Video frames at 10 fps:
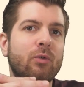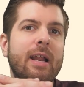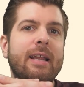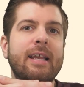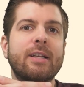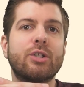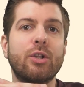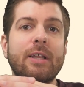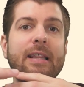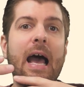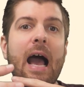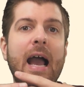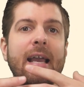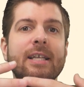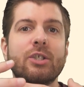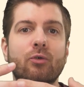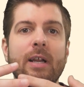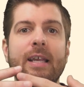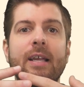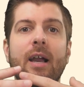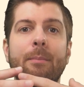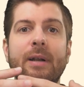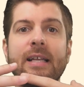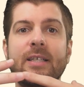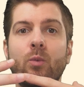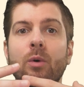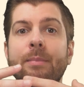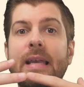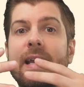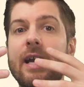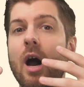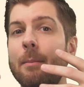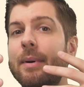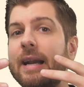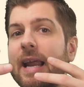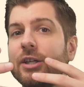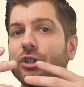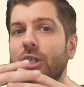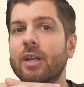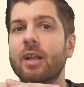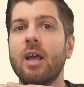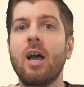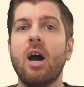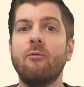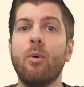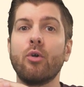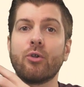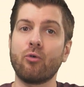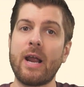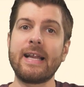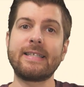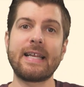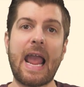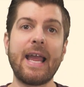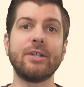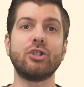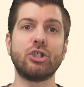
rankings so that the highest ranking companies will be a combination of both great and